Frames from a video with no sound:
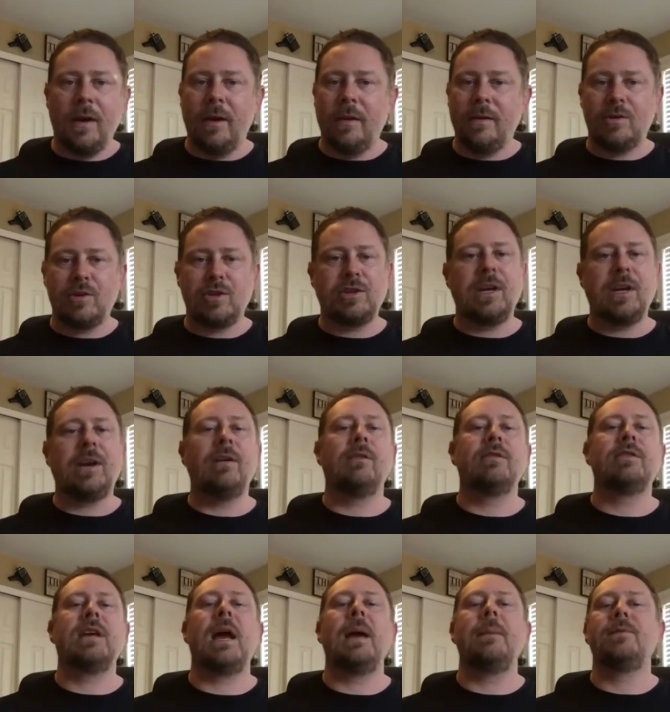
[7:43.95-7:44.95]

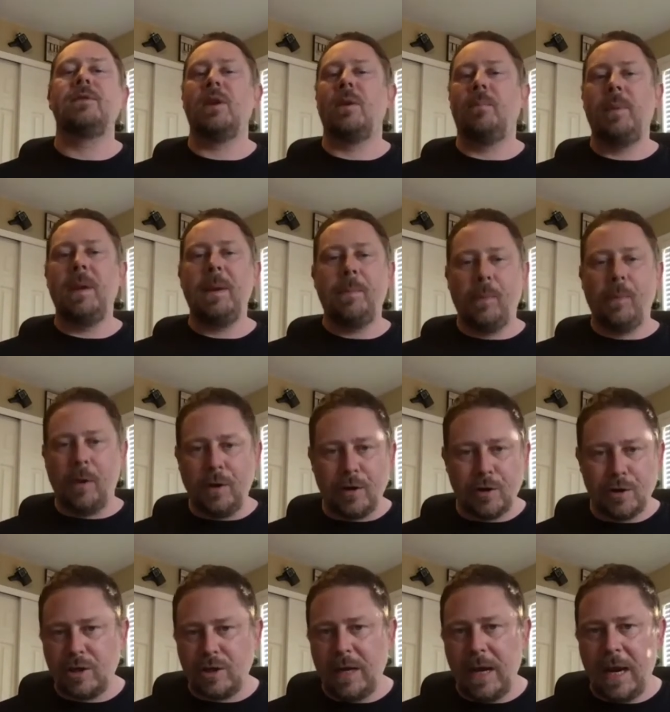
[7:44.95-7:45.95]
stereotypes that people
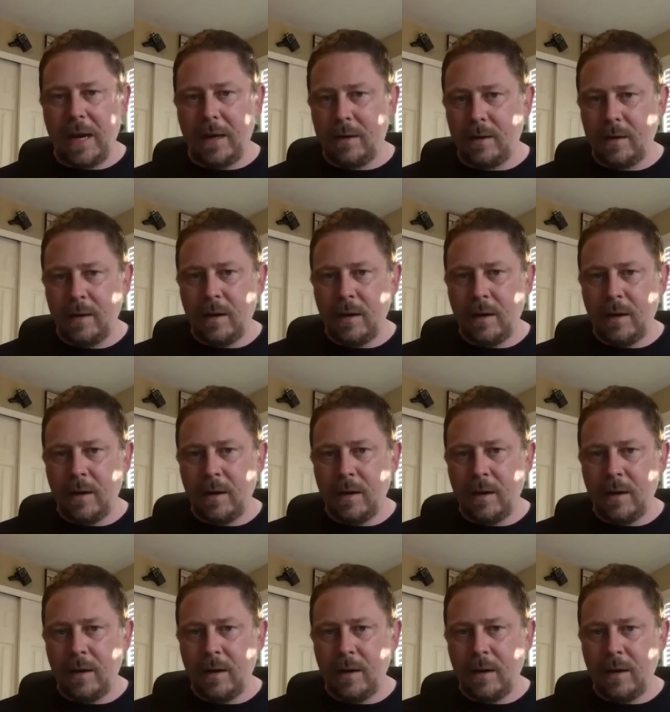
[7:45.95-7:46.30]
understand.